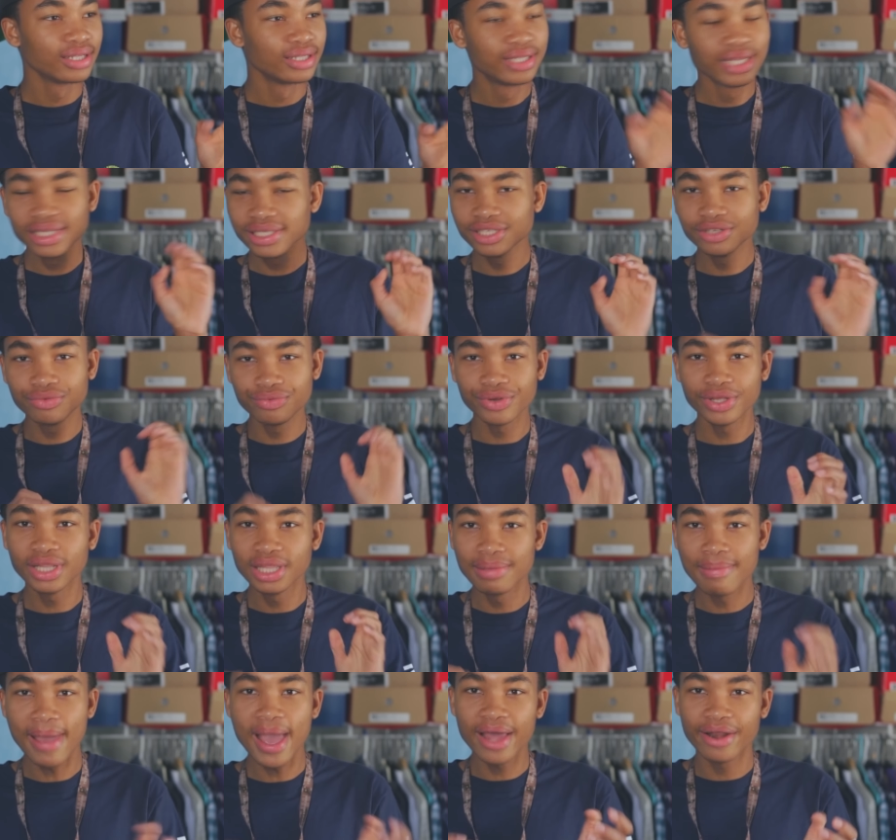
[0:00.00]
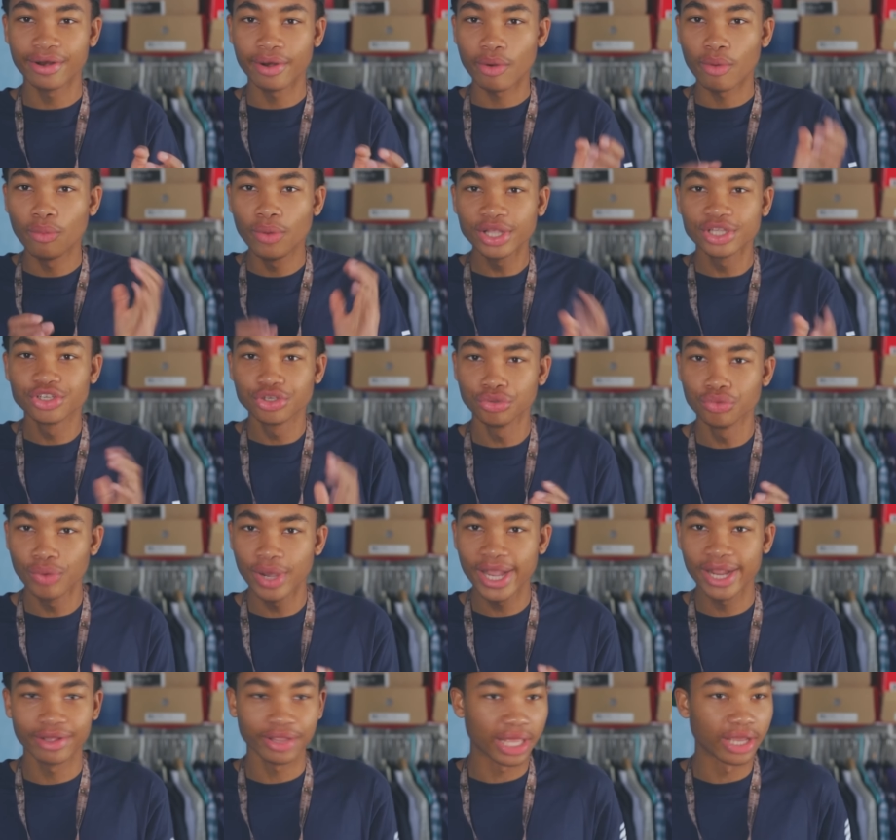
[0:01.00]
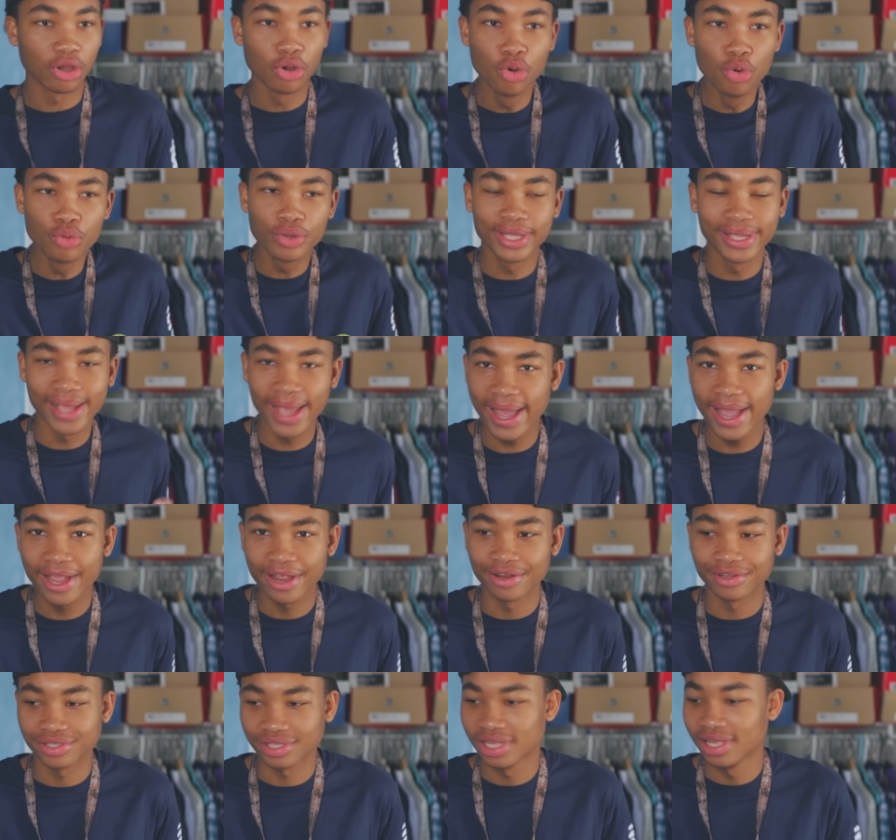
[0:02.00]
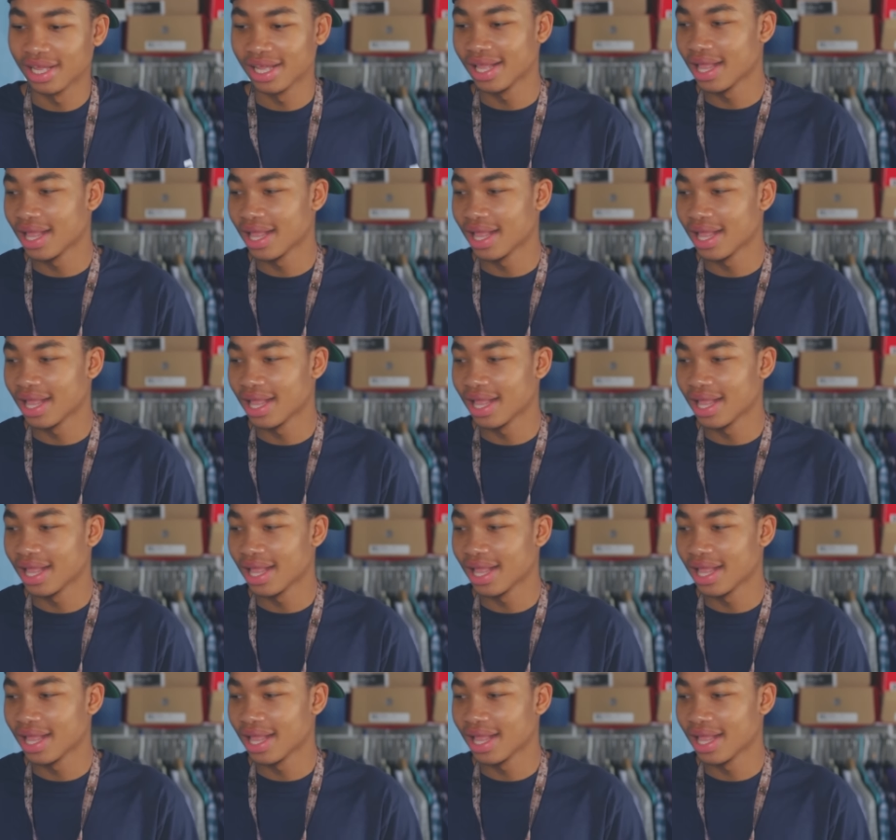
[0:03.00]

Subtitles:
does it really matter what you wear? Like, who cares?